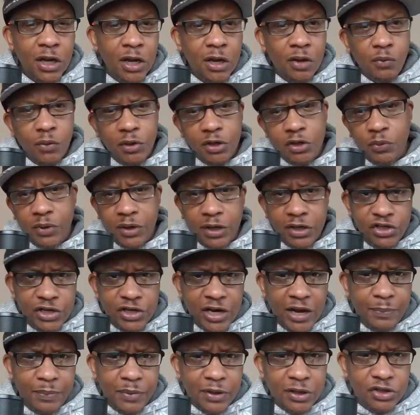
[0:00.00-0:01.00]
when you win a
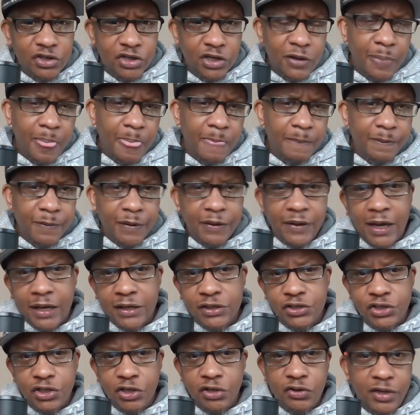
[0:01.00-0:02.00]
championship, the
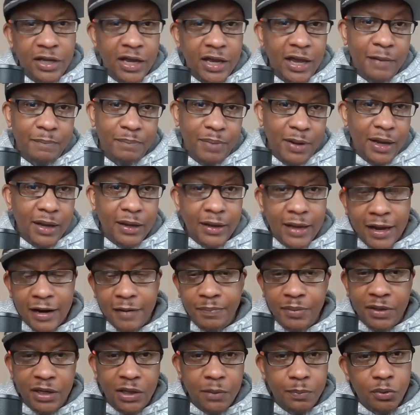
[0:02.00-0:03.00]
next year you can't pay a lot of
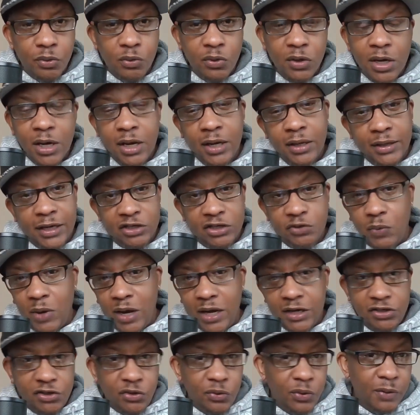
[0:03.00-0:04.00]
people. That's why
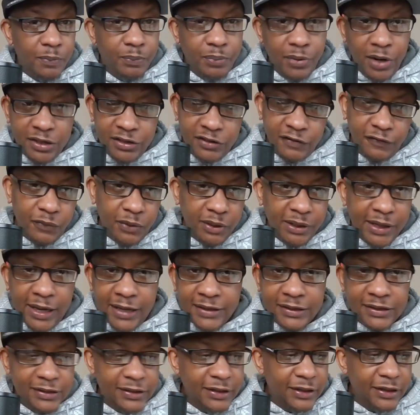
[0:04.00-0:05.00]
it's so impressive what
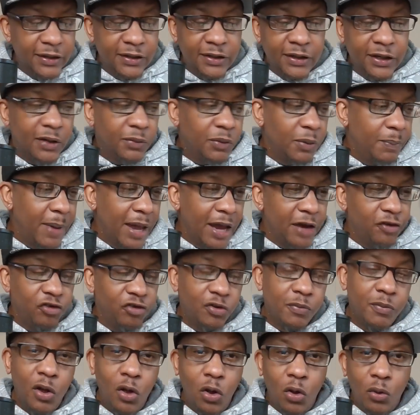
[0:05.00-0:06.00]
Kansas City did with Patrick
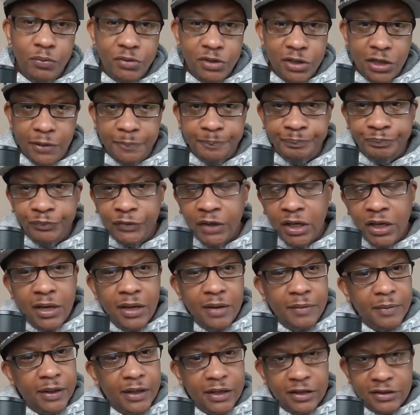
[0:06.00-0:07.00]
Mahomes and them,
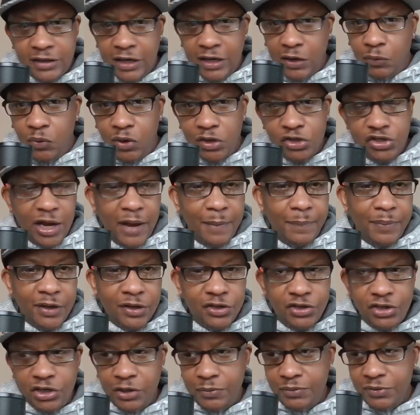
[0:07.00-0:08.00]
because they won
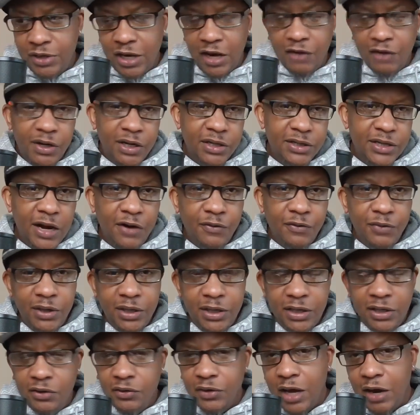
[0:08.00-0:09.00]
championships, got Tyreek
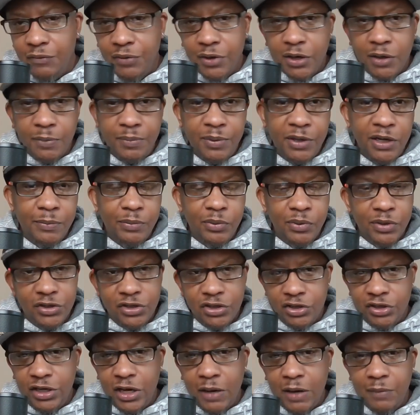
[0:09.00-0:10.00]
Hill, got rid of people, and
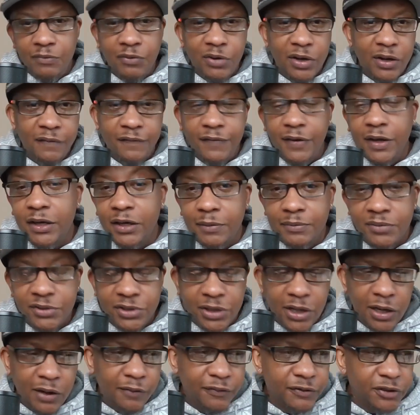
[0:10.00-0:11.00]
just kept reinventing
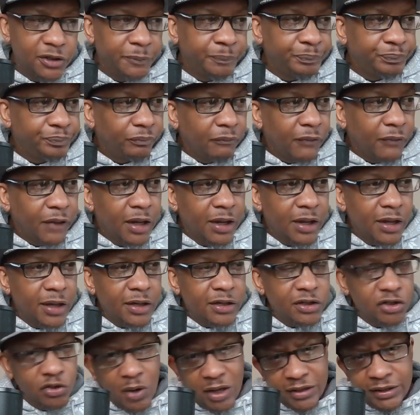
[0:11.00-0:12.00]
themselves.
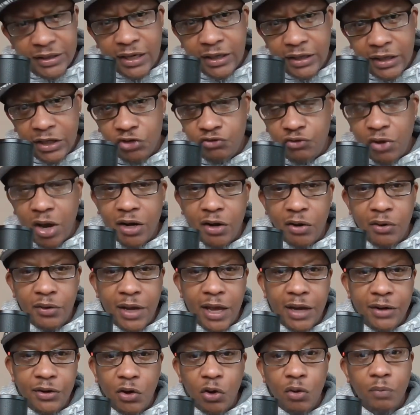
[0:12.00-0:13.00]
So I think he's right on
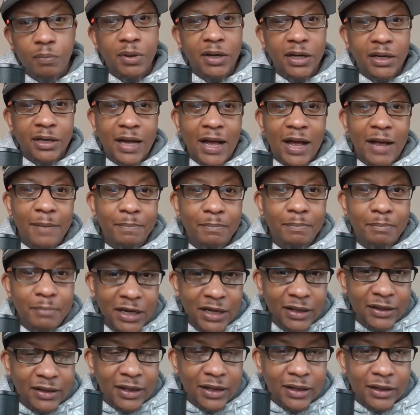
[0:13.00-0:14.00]
that note, but it got
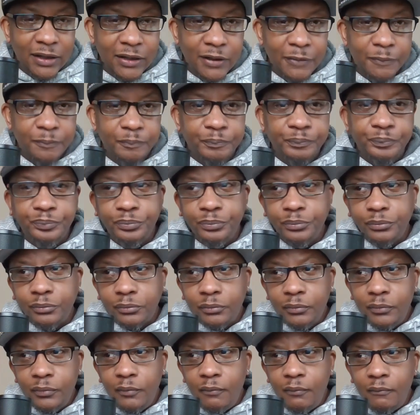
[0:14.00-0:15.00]
me thinking,
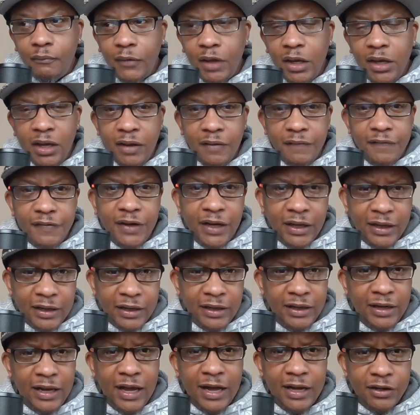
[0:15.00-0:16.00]
if
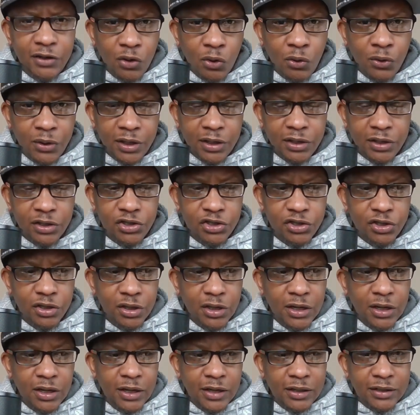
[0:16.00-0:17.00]
Nikola Jokic
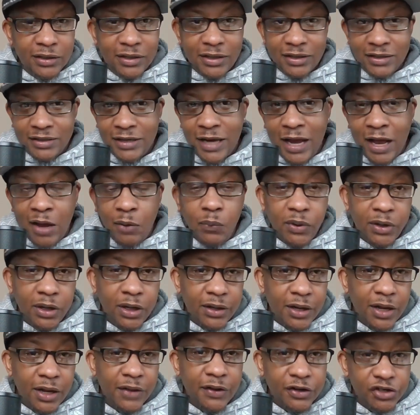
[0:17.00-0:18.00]
does not win
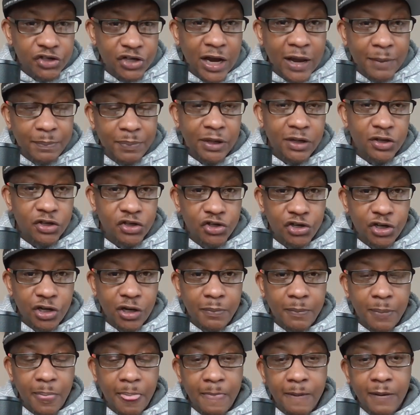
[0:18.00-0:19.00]
another
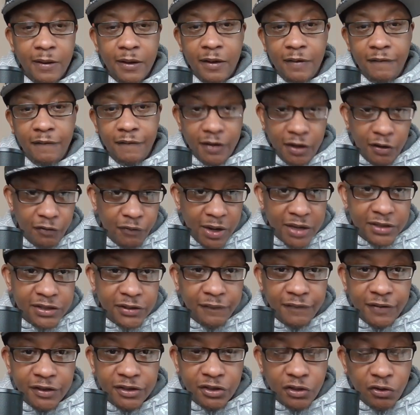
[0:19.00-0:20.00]
championship for the rest
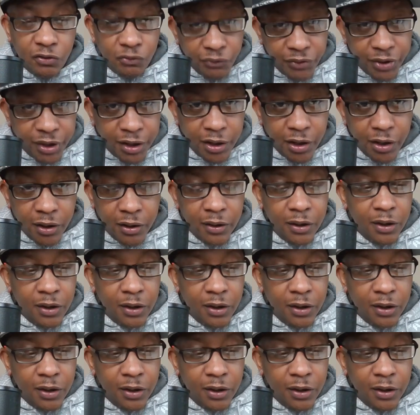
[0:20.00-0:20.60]
of his career,